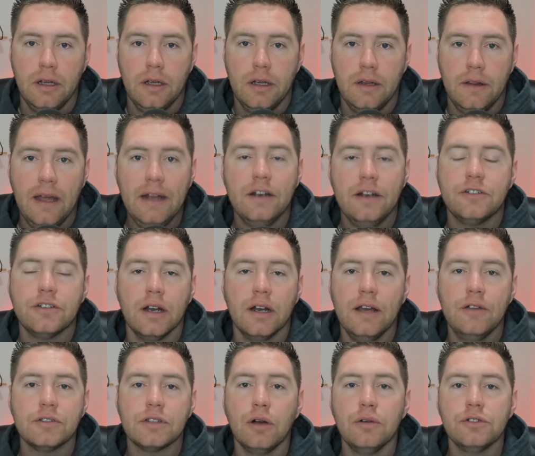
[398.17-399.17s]

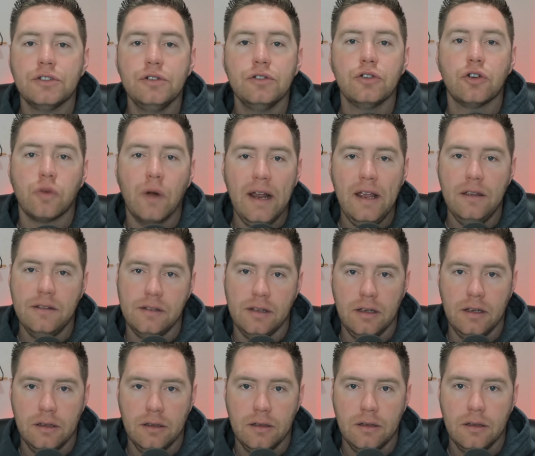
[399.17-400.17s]
It was going too
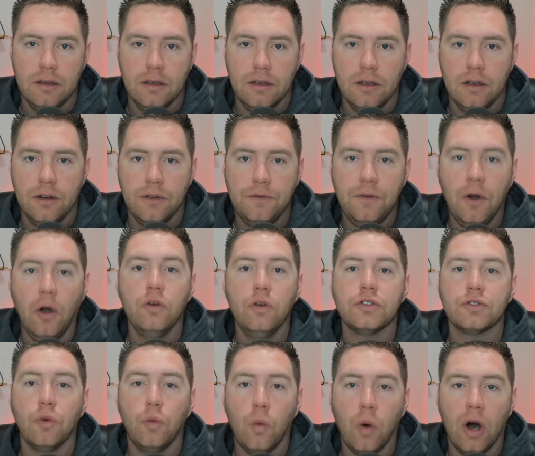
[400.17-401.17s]
crazy.
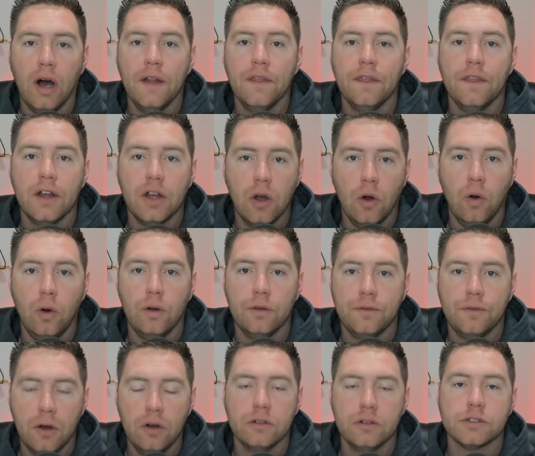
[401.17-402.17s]
Folks want the gold.
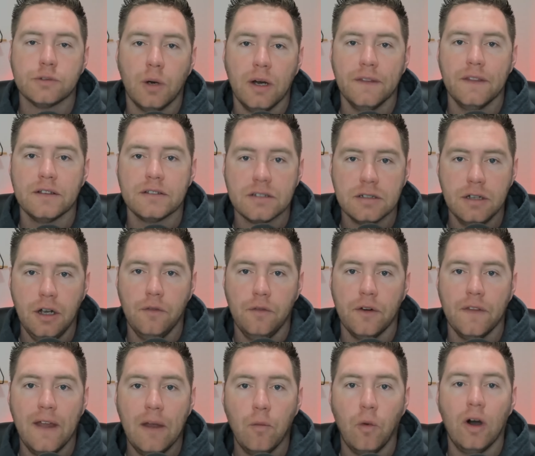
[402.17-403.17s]
Folks want the
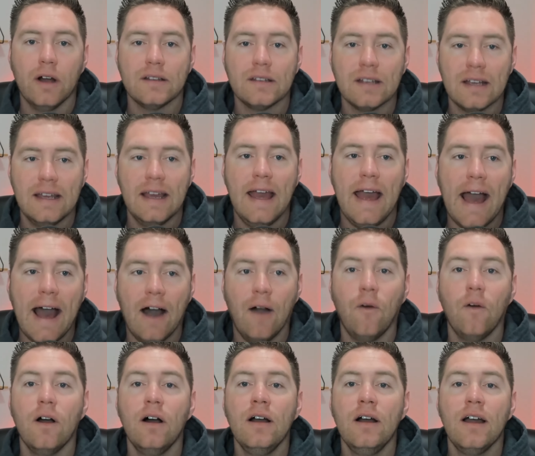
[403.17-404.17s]
silver. They want to get
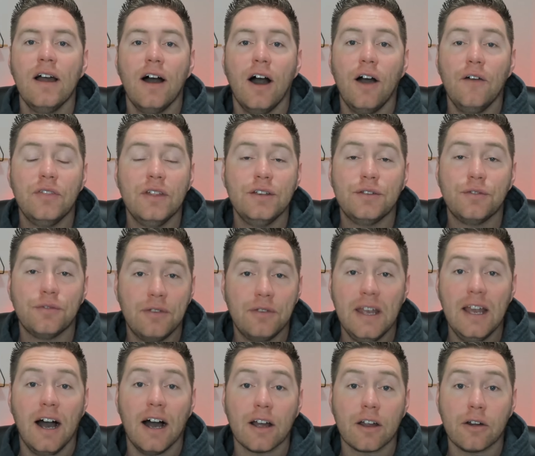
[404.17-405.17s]
out of these
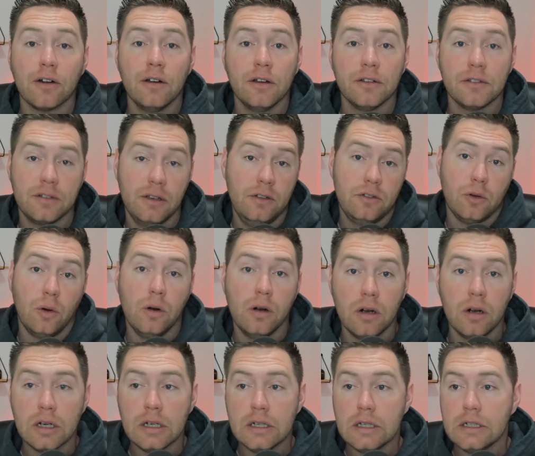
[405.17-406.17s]
fiat currencies,
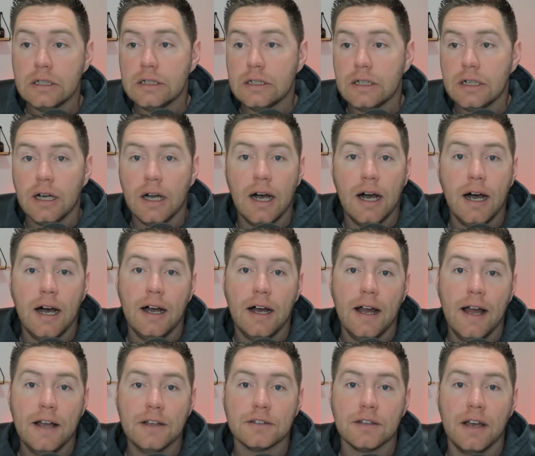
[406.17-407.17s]
or
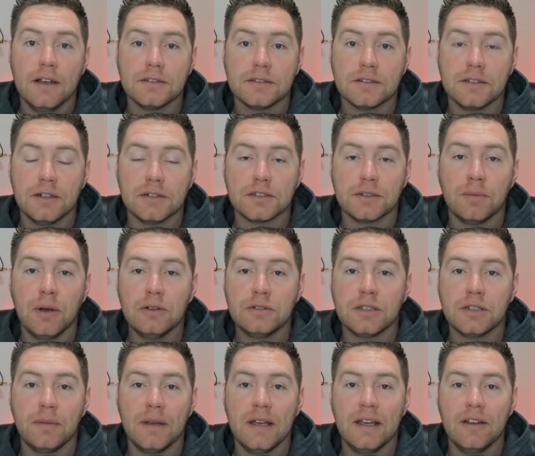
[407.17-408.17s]
as they're
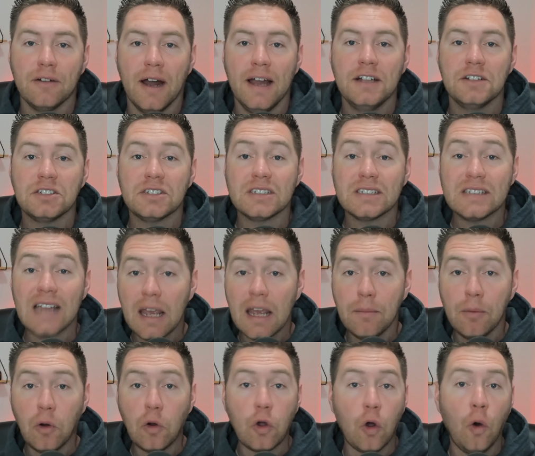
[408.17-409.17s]
supposed to be, right?
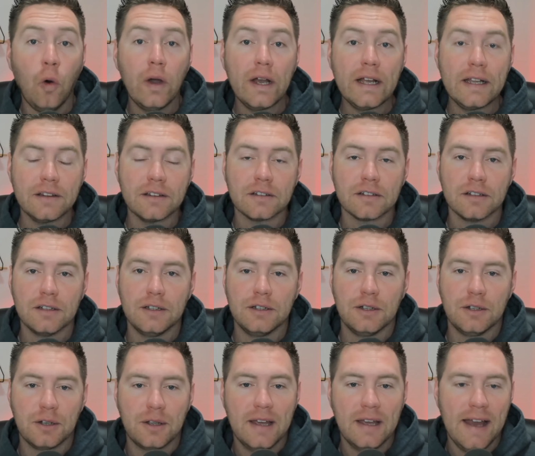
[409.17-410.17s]
Stable coins.
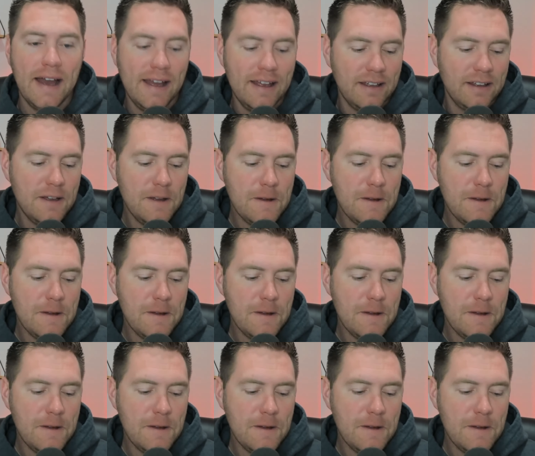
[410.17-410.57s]
Okay.